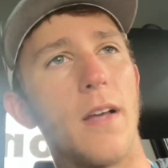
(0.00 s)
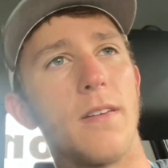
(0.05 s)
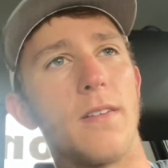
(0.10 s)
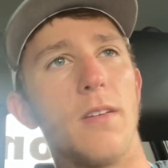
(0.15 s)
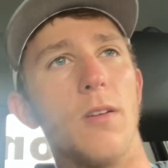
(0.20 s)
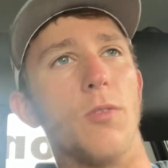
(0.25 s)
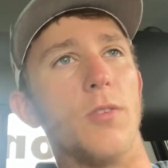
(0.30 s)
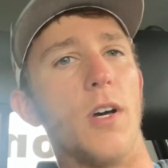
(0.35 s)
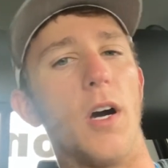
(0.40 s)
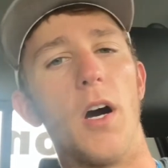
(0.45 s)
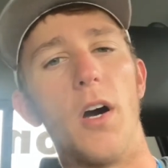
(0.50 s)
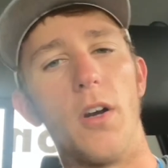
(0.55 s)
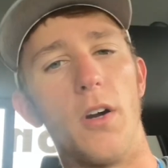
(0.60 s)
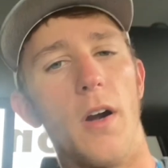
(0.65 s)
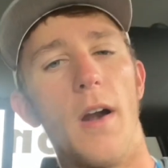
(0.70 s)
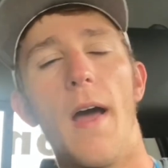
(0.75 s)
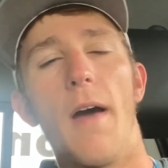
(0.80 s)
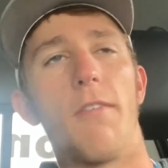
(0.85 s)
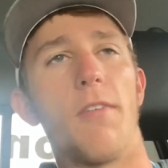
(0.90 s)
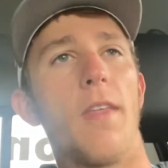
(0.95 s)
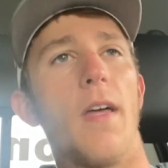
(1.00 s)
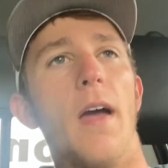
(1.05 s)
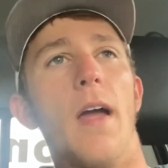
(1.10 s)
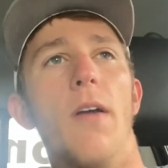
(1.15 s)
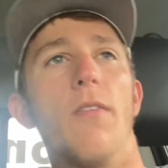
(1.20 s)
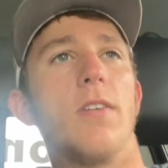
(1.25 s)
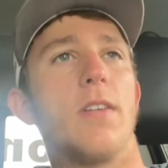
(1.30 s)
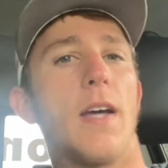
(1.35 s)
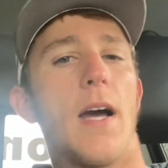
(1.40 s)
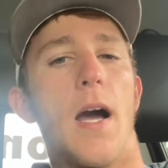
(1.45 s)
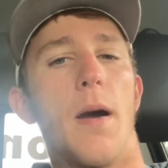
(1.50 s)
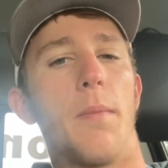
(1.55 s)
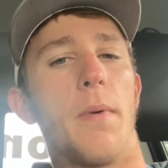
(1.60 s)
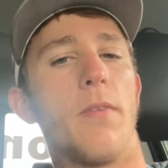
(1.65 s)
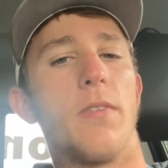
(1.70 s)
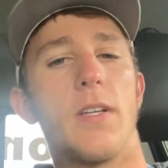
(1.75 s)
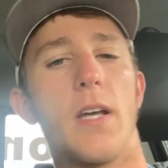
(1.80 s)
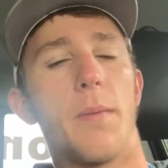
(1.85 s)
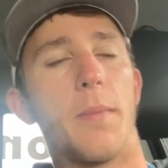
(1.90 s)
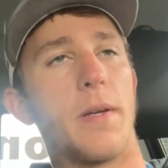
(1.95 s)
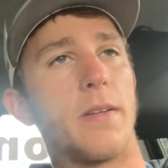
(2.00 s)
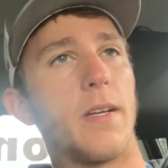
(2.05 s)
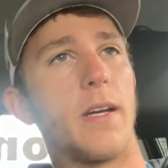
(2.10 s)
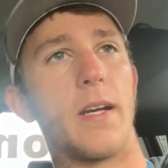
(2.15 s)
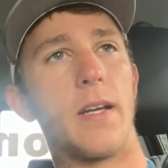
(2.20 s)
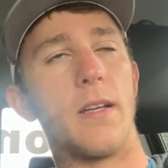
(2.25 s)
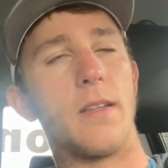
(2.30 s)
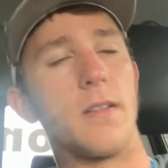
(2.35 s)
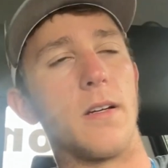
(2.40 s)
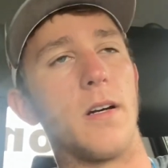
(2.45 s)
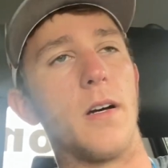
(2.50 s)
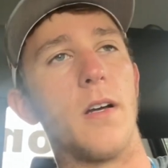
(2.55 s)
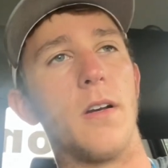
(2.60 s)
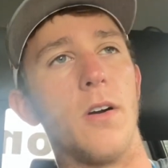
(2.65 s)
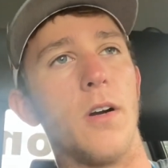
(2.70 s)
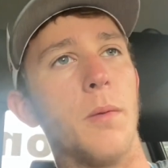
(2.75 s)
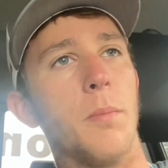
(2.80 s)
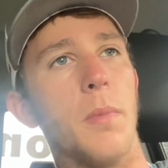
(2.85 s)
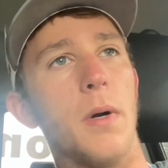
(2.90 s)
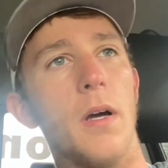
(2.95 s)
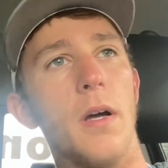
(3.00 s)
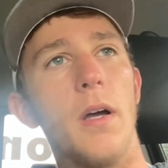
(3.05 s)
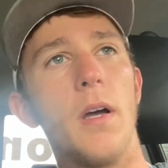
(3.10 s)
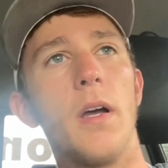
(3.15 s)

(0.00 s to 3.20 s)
it was 100 after that every time. Every time I take it, it's 100. But